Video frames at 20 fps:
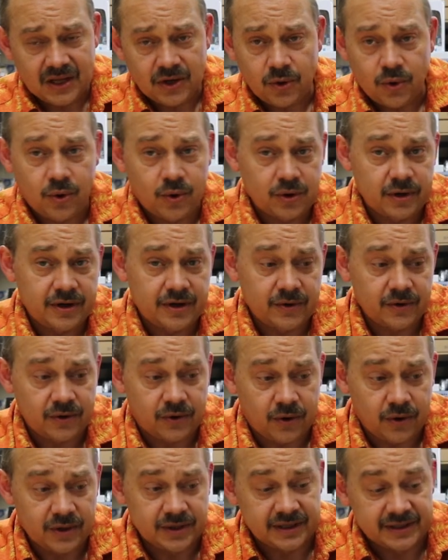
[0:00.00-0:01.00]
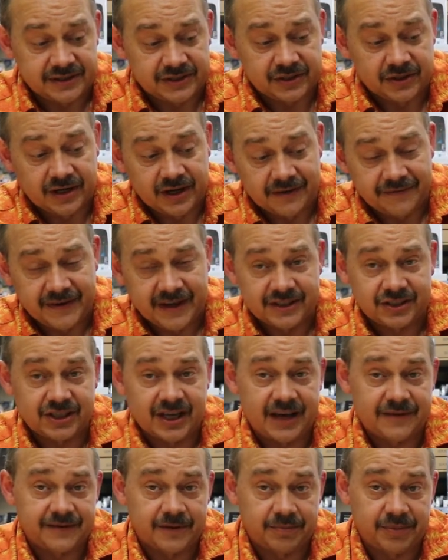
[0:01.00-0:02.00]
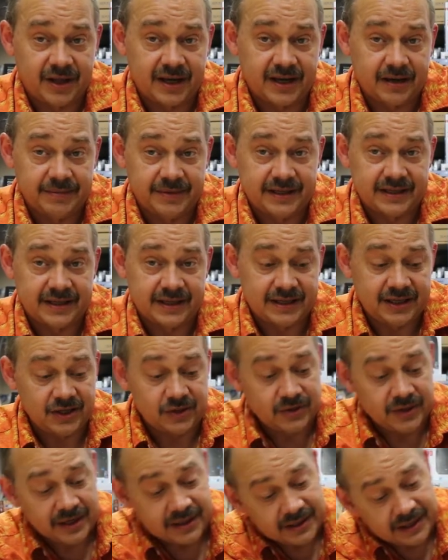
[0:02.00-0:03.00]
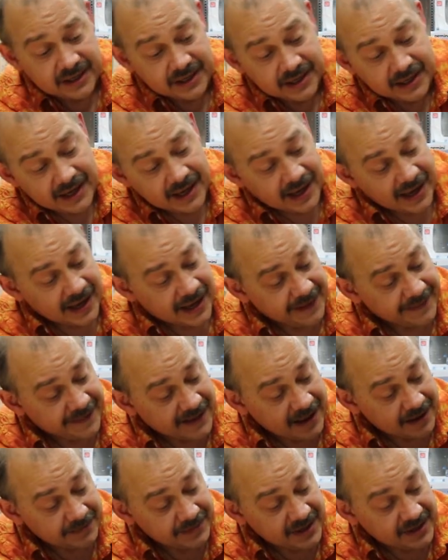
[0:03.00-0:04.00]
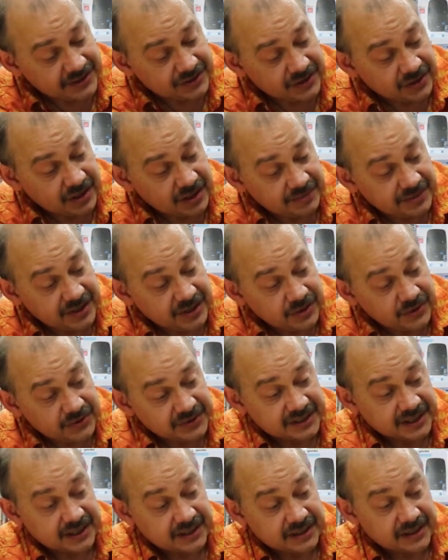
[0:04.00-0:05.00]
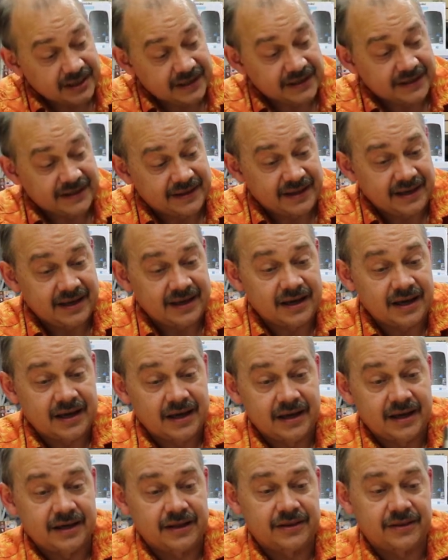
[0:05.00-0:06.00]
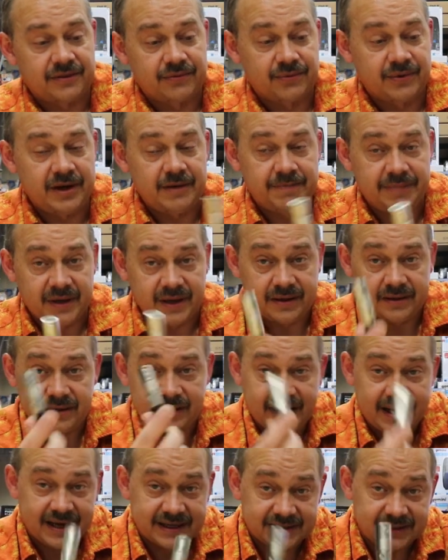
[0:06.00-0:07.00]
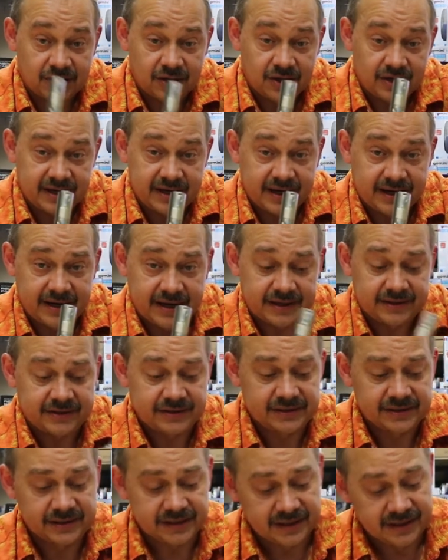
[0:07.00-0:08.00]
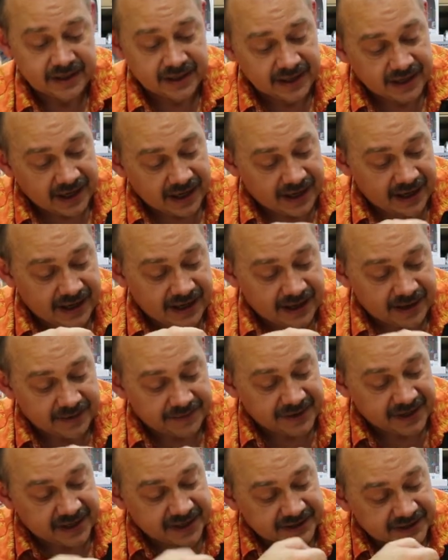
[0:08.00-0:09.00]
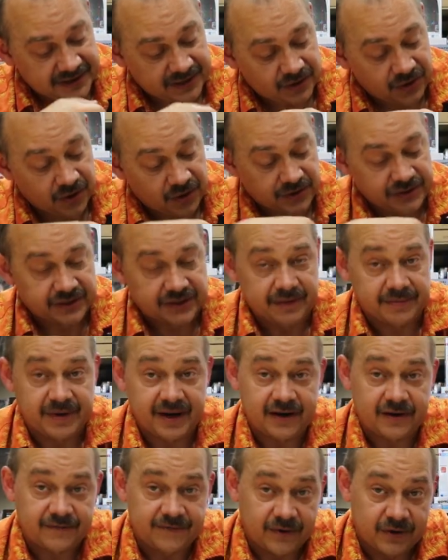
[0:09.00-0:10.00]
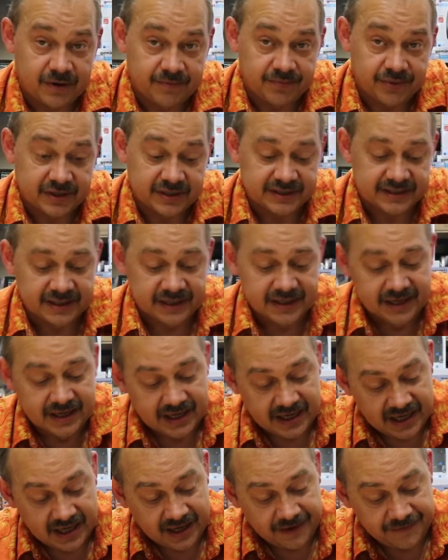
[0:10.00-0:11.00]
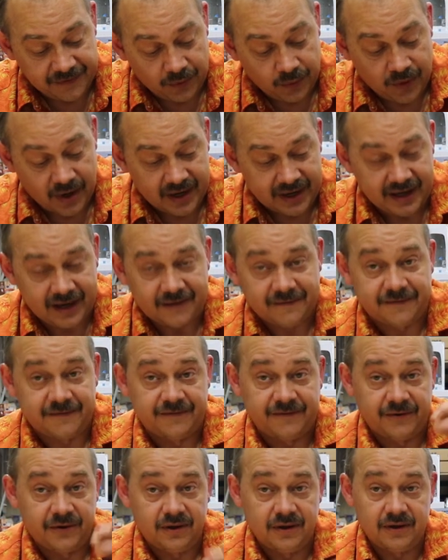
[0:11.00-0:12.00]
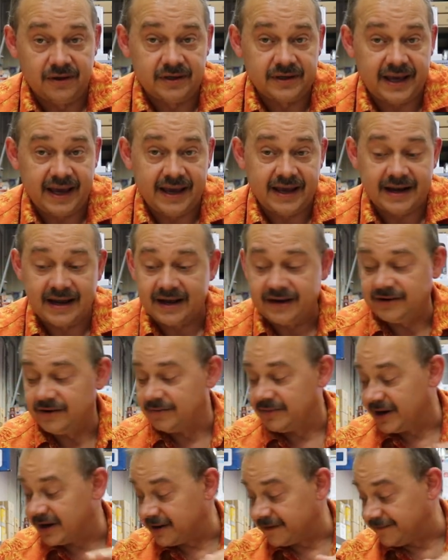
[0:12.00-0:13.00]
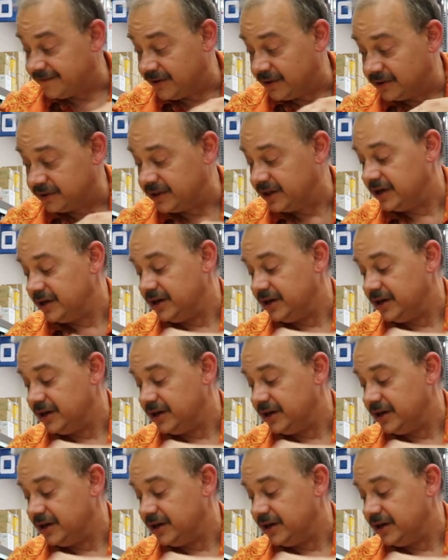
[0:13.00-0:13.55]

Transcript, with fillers: corded or cordless, you're going to eventually have to plug them into the unit. And that means you're going to be using the 3-pin XLR connectors uh, because those are the microphone inputs. If you want to get full gain out of your microphone,